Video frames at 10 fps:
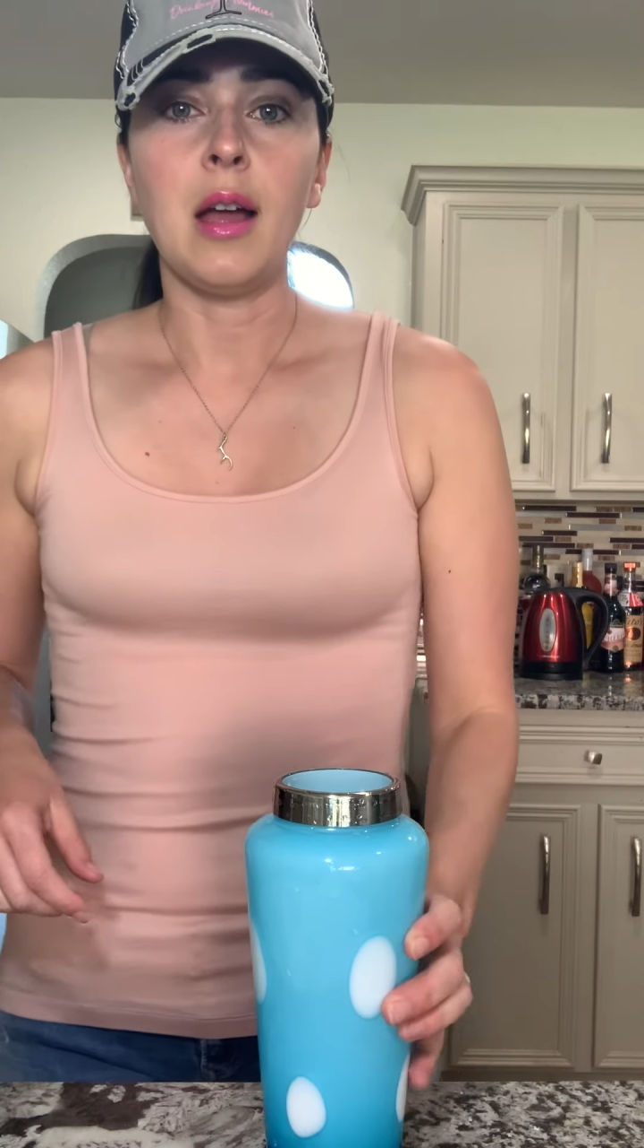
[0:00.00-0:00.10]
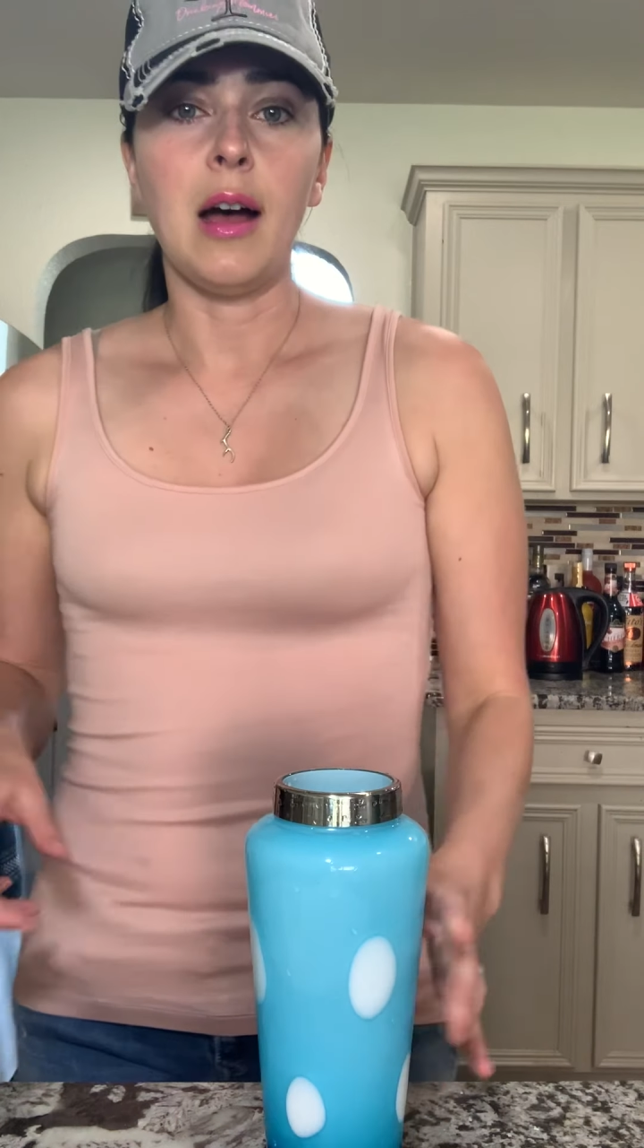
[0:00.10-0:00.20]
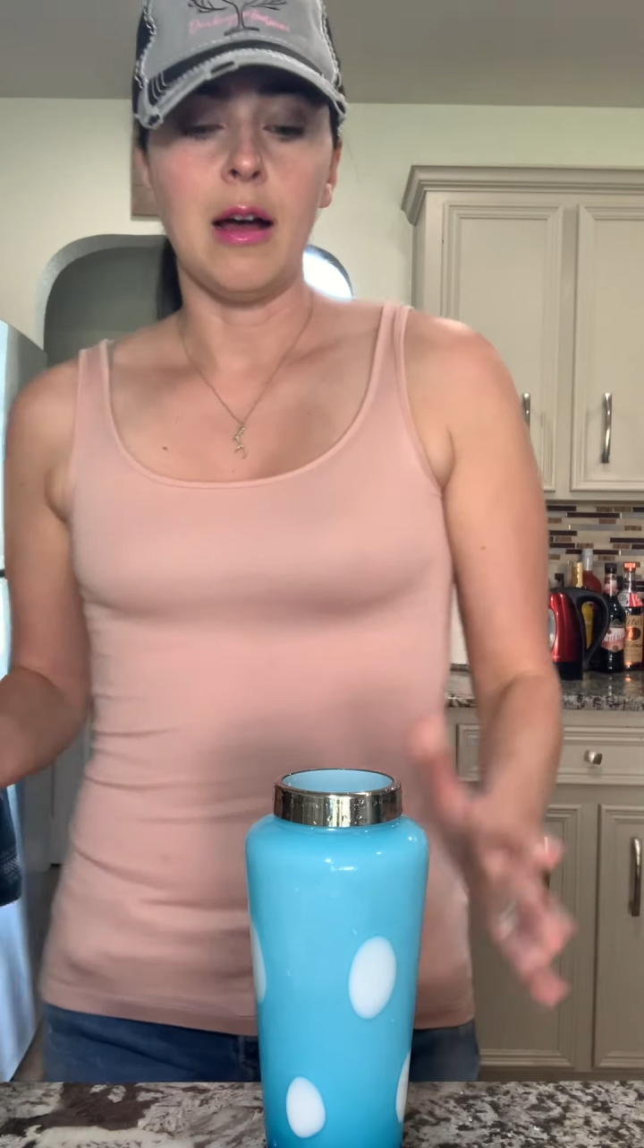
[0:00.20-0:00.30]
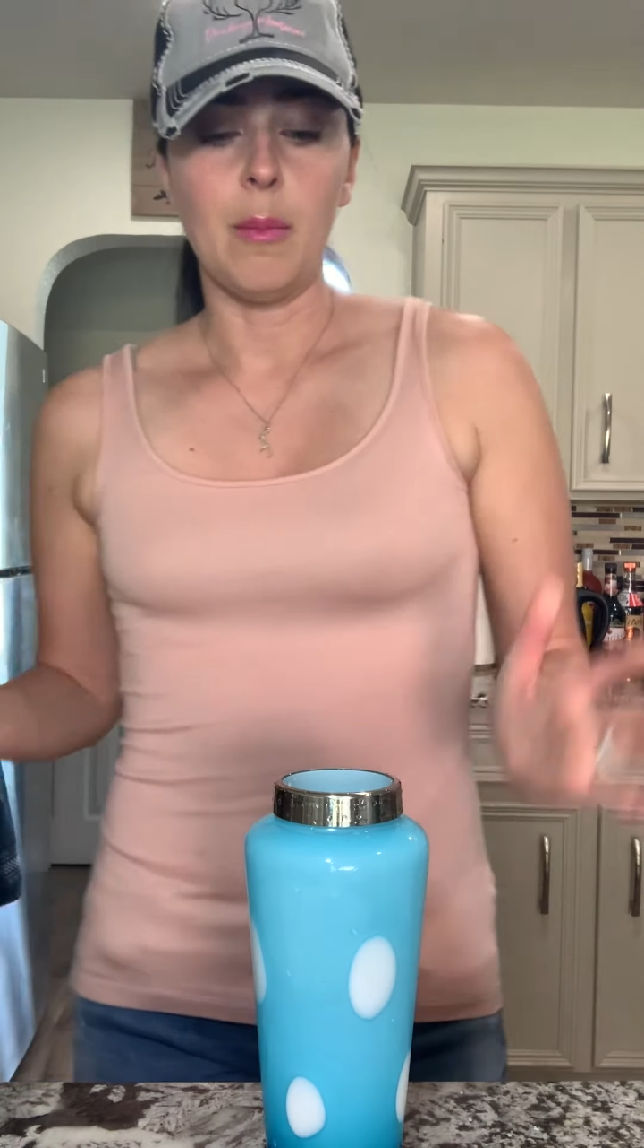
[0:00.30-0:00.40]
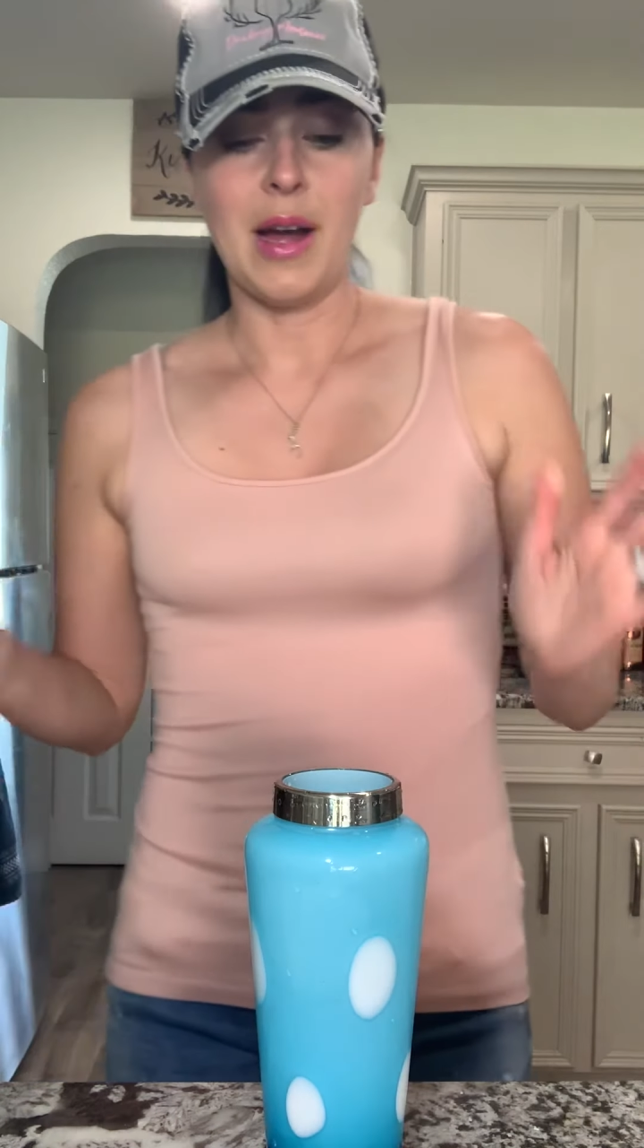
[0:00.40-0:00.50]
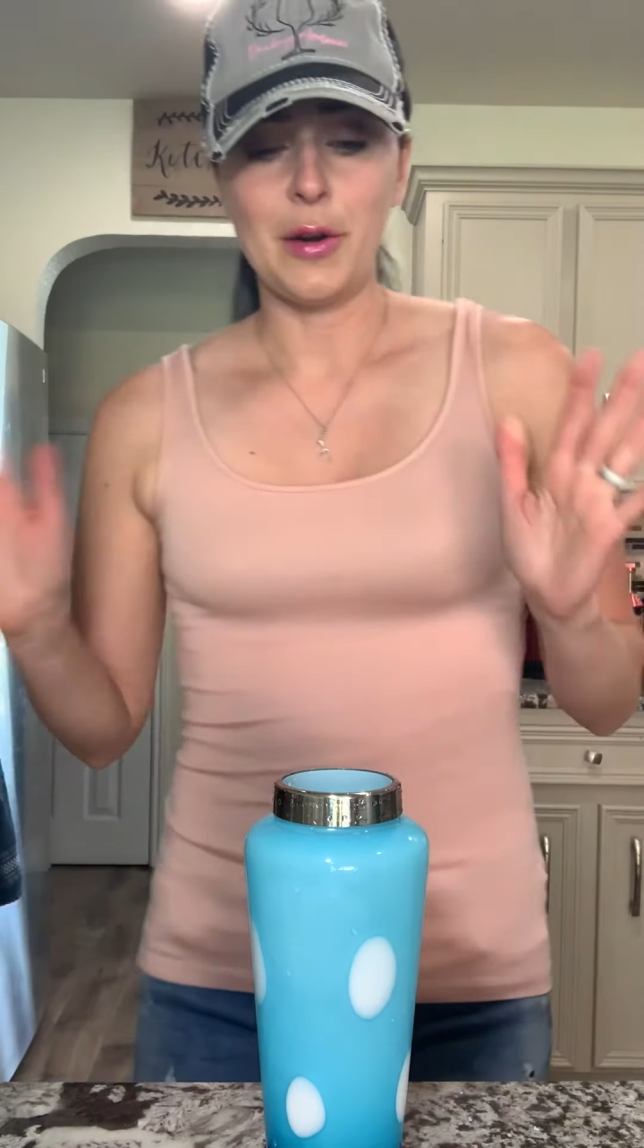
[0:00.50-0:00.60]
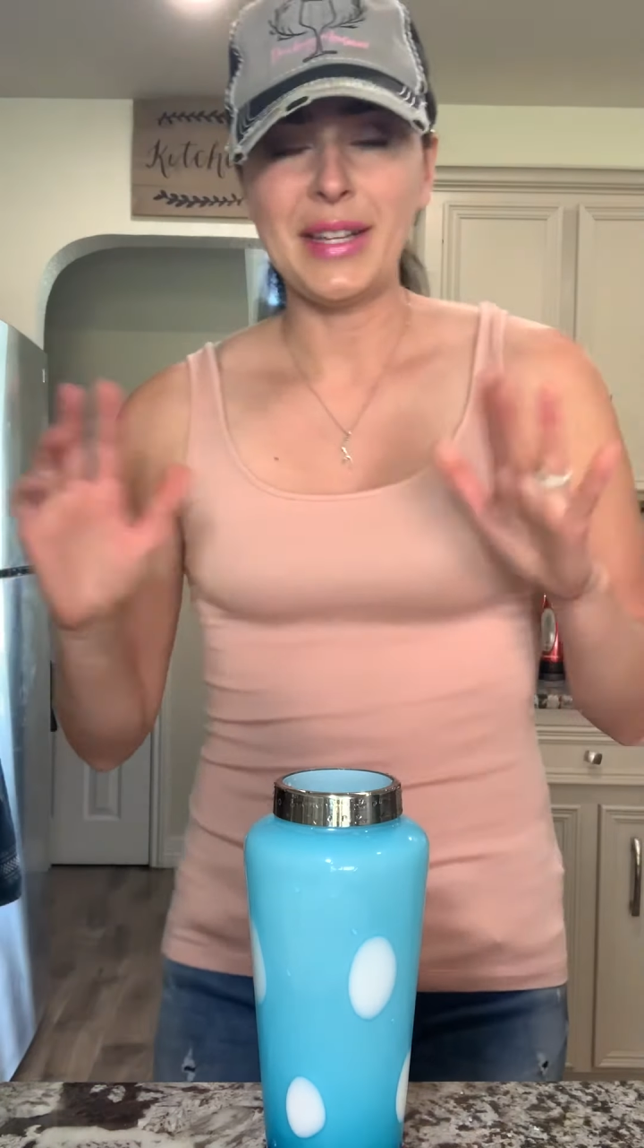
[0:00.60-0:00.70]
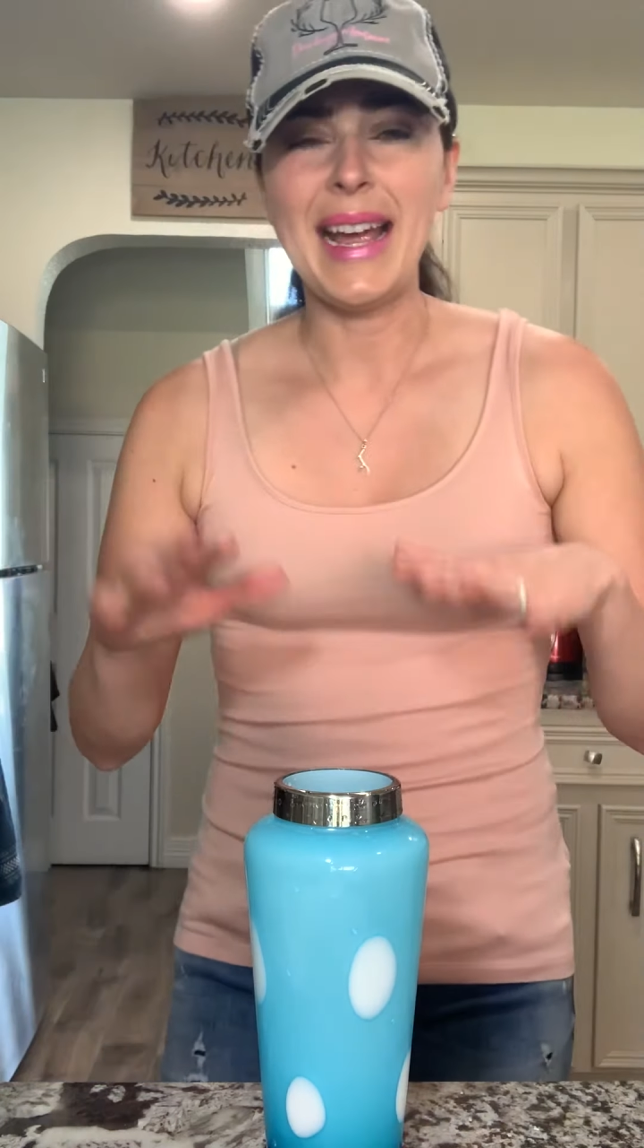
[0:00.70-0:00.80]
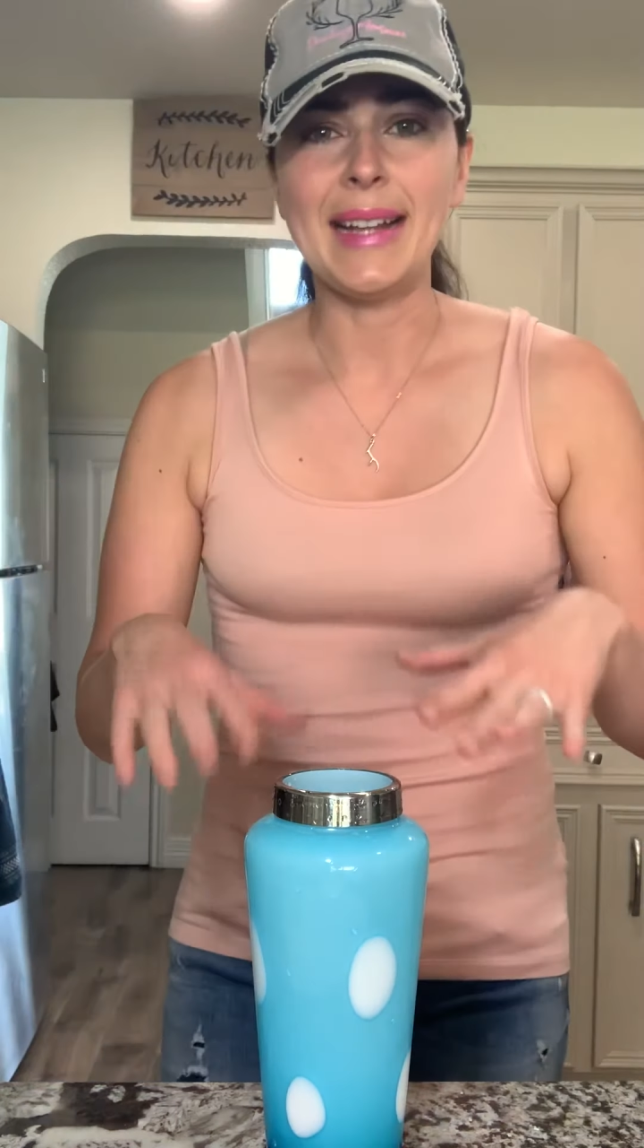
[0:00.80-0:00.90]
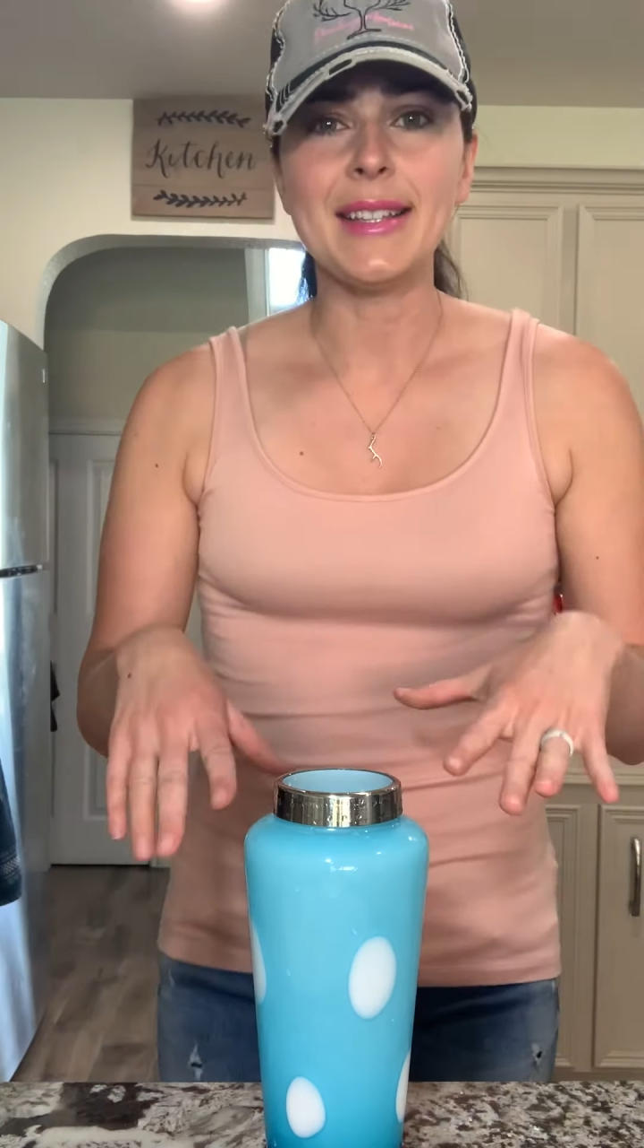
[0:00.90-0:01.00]
I
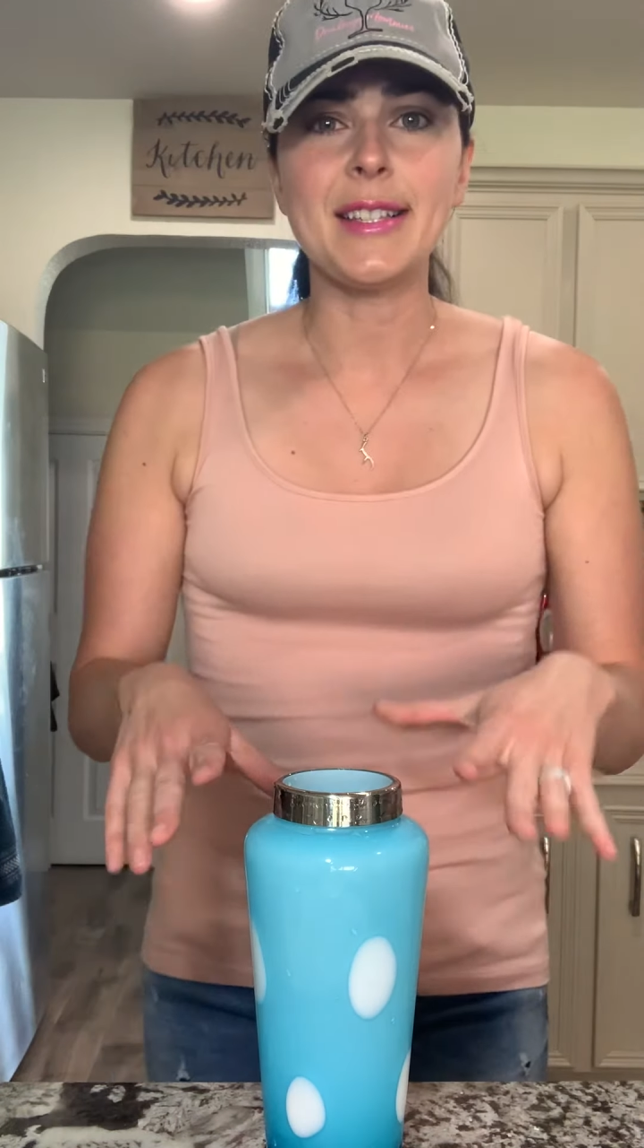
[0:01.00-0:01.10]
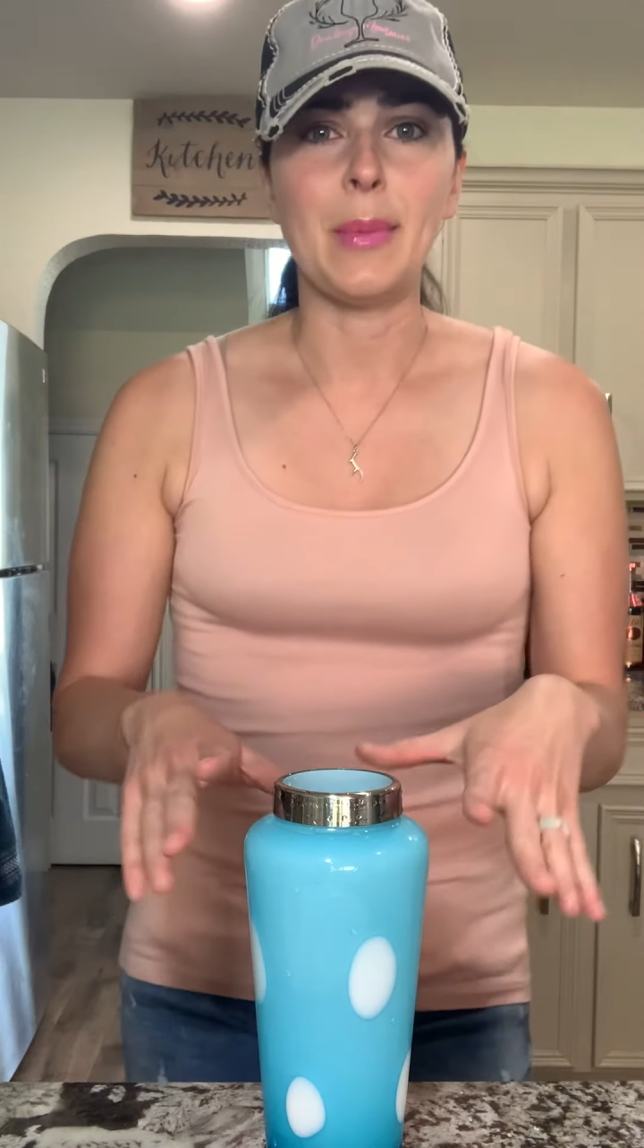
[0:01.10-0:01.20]
already added some